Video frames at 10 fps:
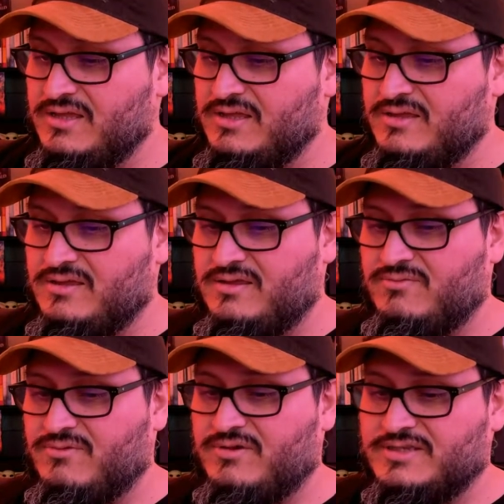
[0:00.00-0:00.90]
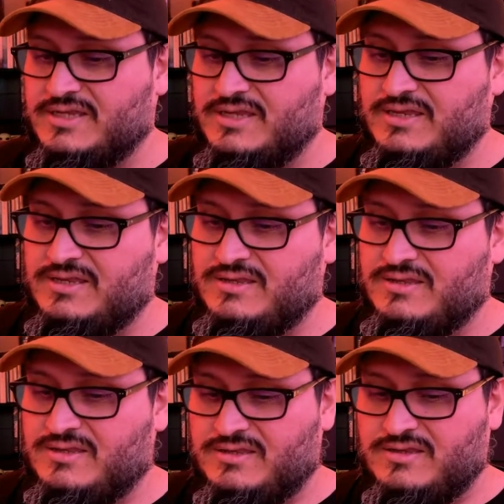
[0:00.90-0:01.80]
where is it?
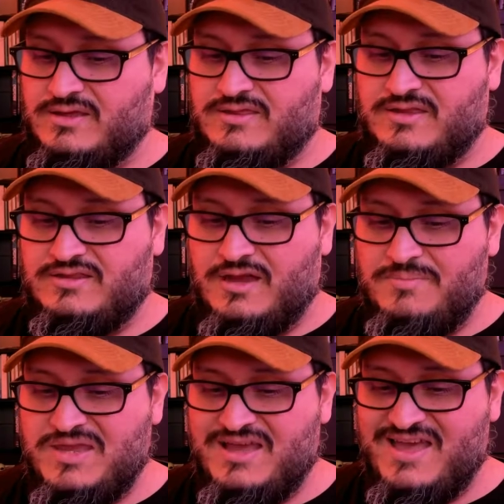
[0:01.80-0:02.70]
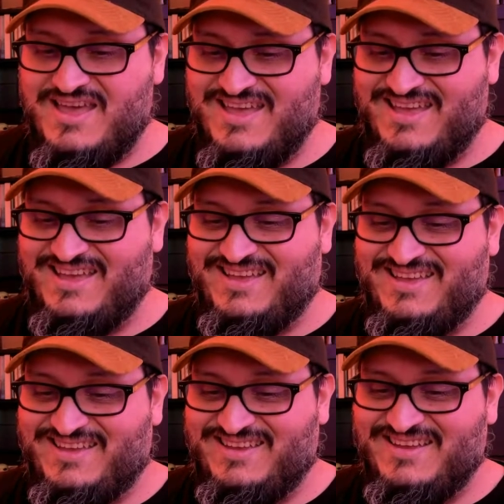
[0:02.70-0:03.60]
The dubbing.
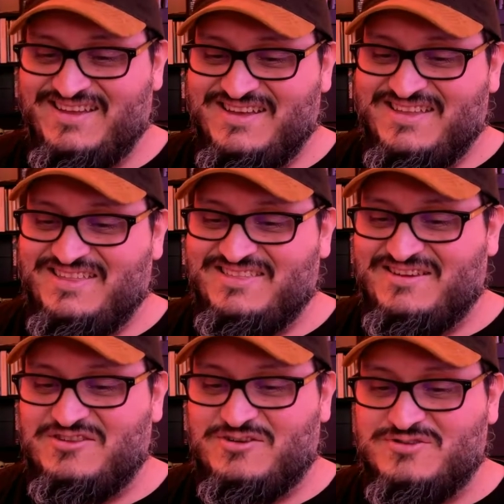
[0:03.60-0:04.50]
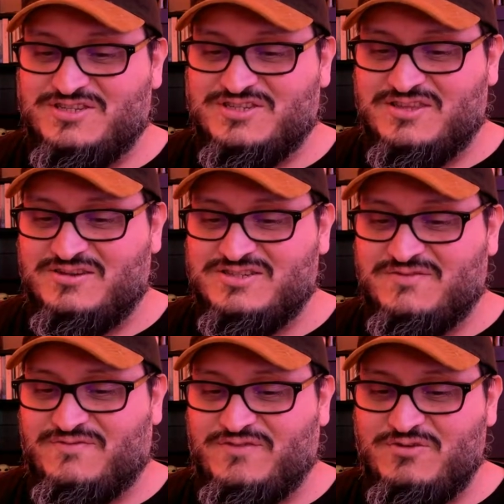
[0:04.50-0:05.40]
there's
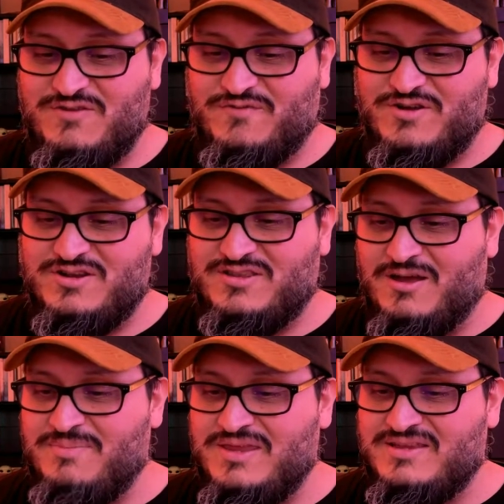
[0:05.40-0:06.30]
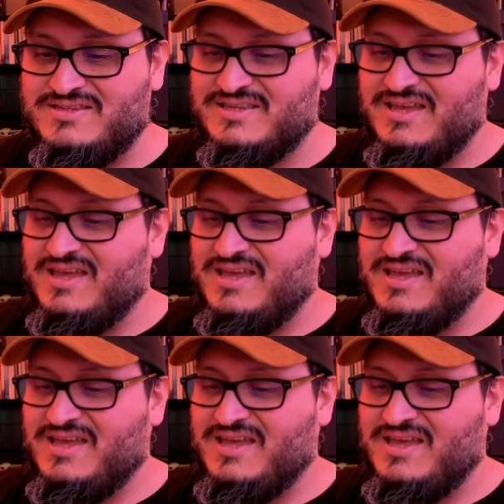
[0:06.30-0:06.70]
a few different dubbings